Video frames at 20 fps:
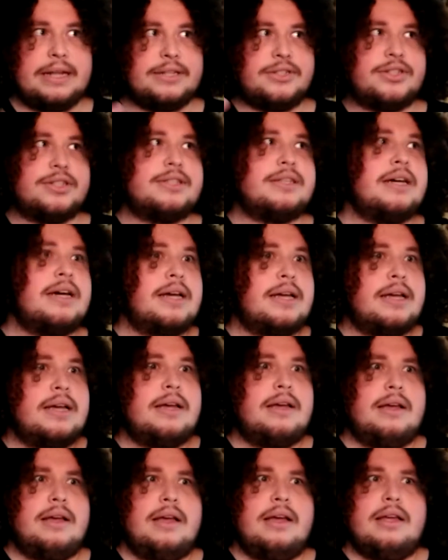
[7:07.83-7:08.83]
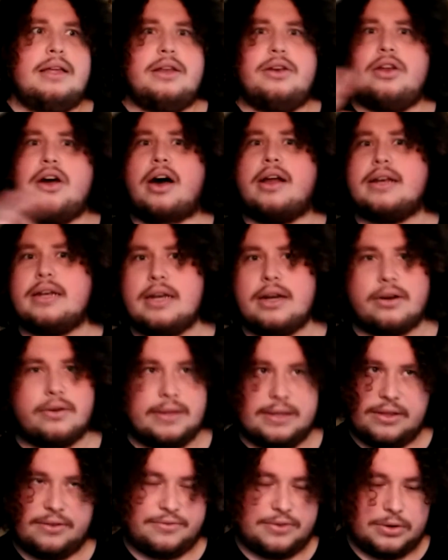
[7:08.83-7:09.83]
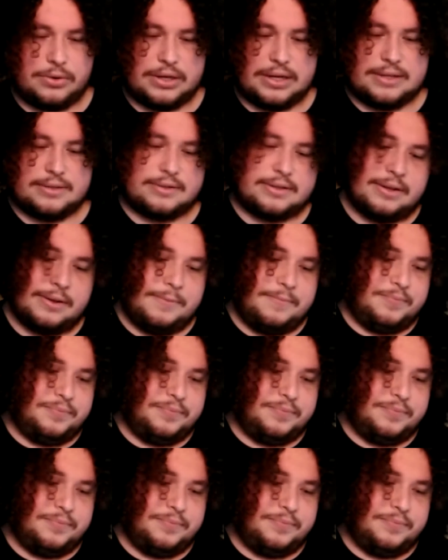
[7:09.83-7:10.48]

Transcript: It's just not nearly the focus.